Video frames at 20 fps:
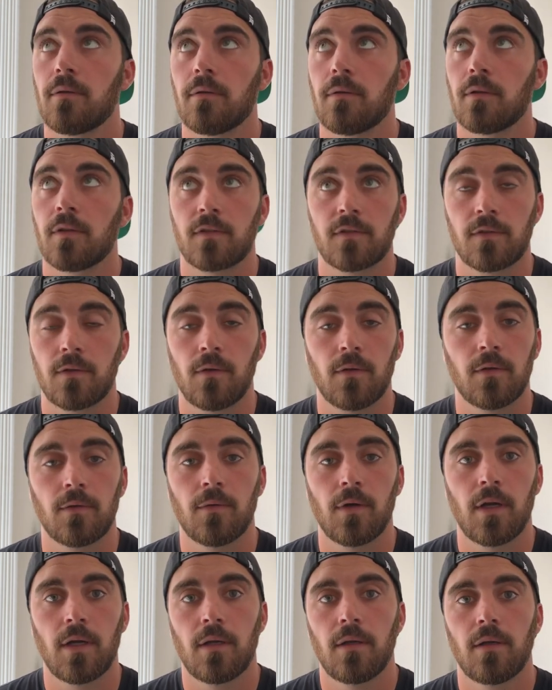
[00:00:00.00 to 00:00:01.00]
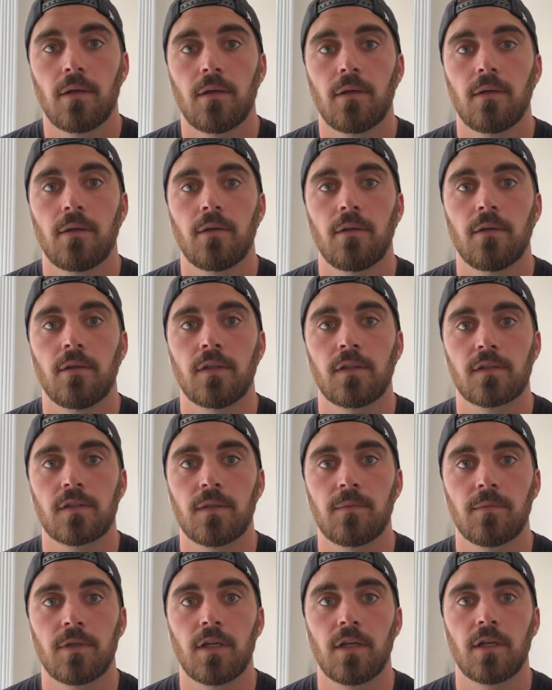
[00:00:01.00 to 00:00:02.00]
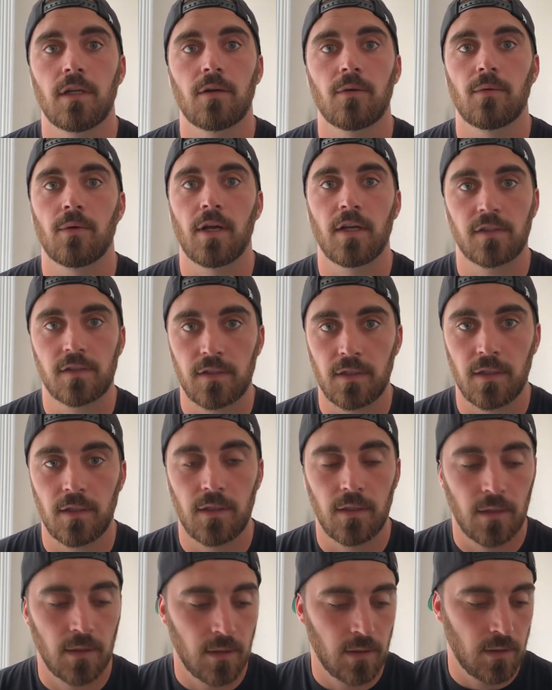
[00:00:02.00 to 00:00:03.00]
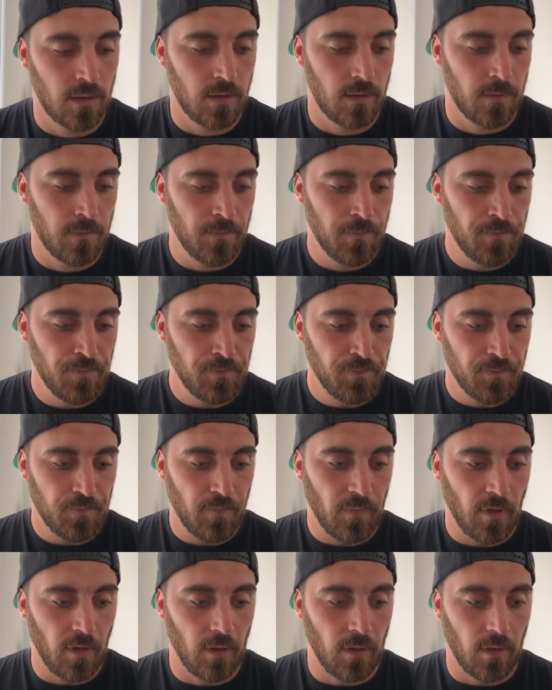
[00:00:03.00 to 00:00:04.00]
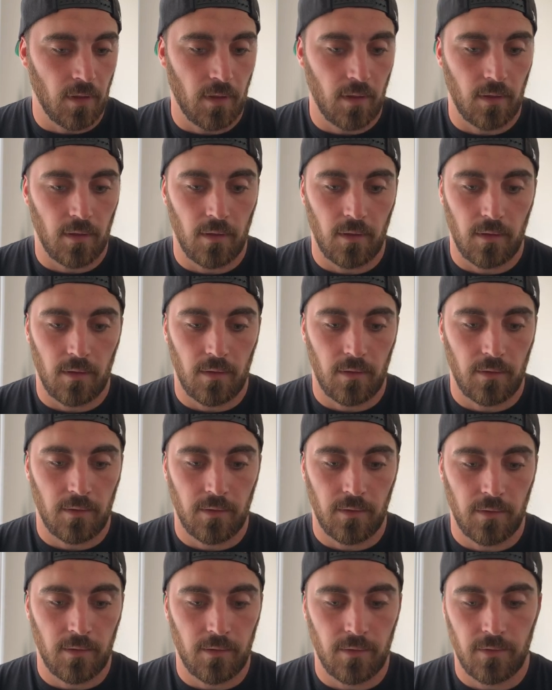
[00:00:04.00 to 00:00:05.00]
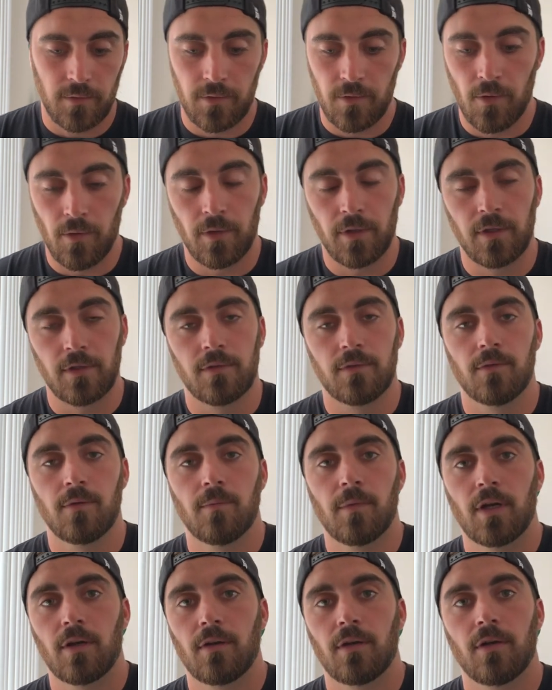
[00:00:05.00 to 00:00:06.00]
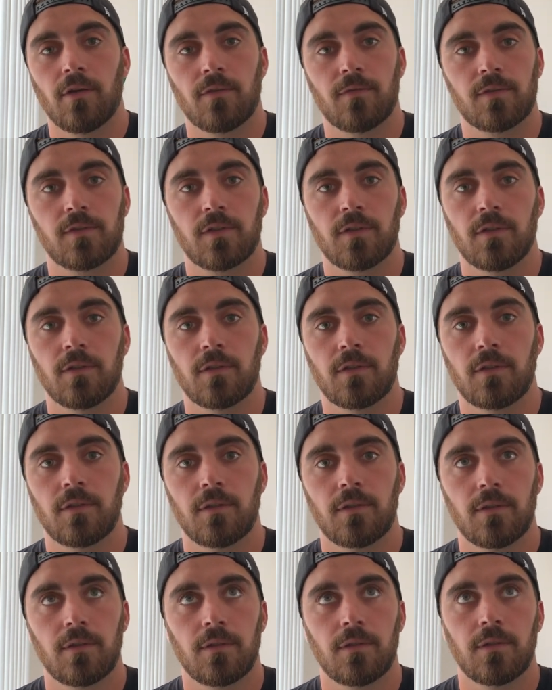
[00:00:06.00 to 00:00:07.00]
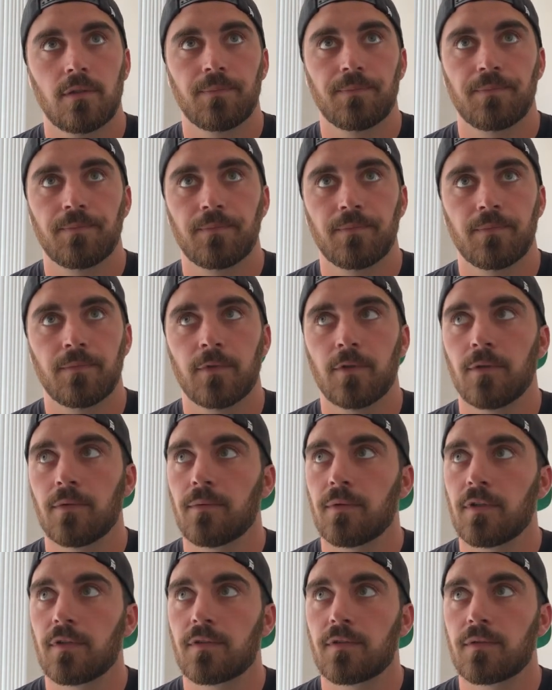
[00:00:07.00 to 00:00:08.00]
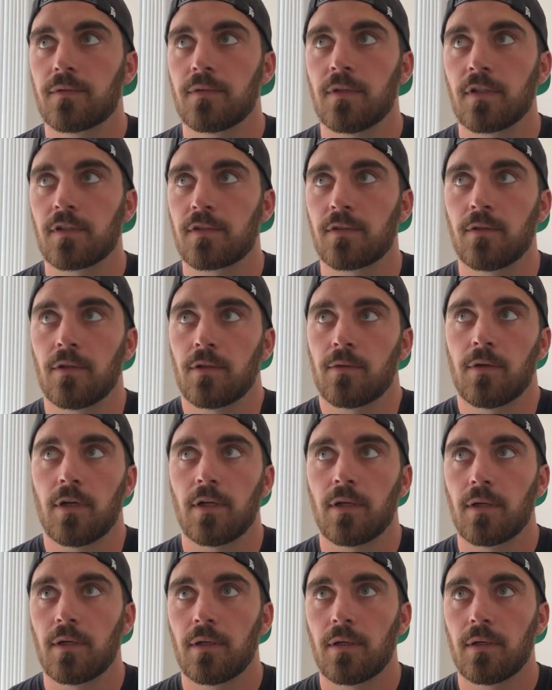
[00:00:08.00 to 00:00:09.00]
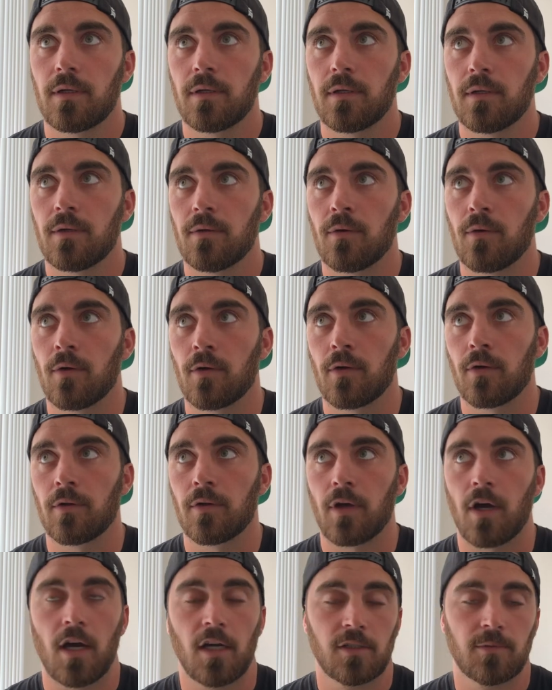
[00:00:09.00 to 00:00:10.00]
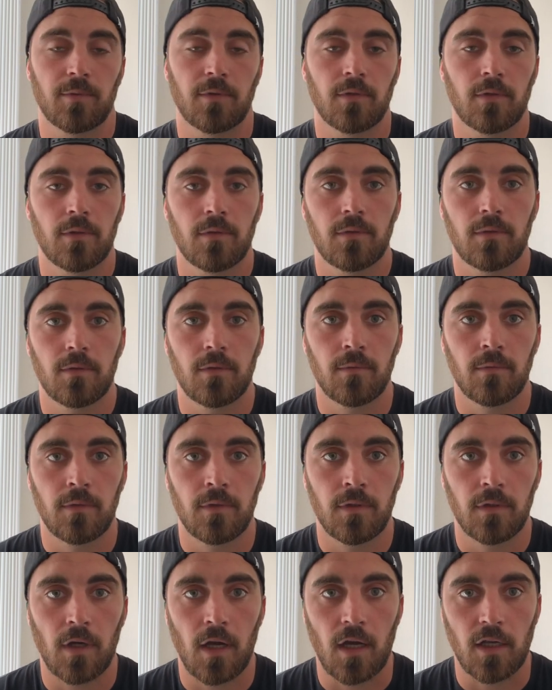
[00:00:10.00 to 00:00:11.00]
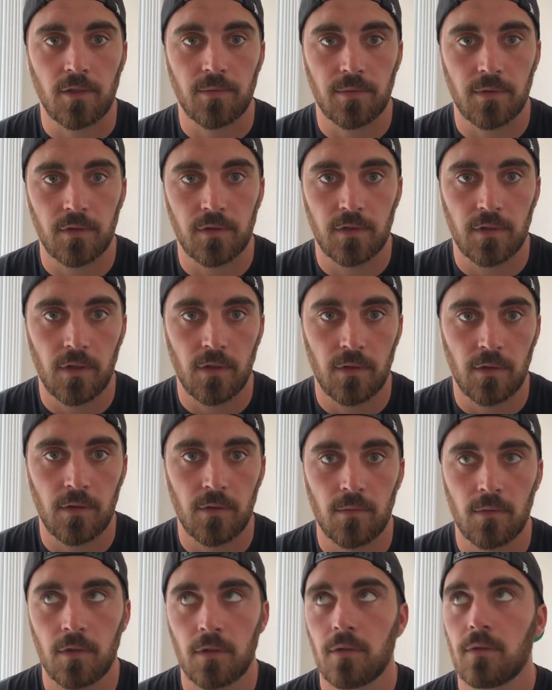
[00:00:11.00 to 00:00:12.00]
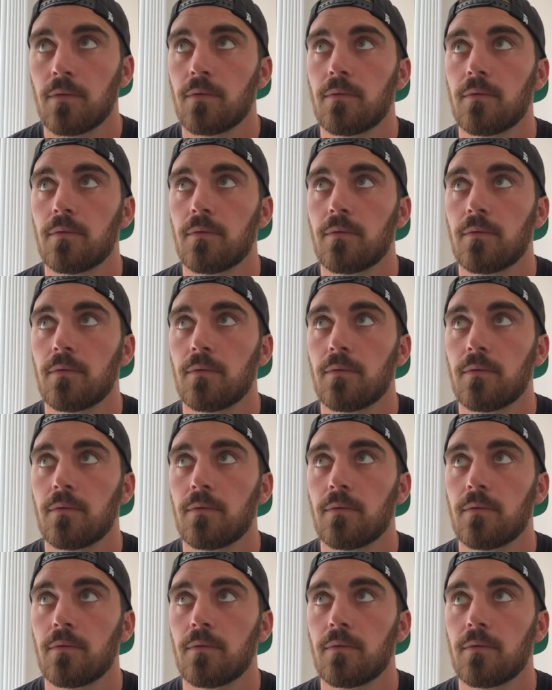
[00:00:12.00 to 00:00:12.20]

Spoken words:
That's the only way is him getting arrested and going into a mental health facility. You know, that's the only way. Or the hospital. I mean, the hospital is another good one.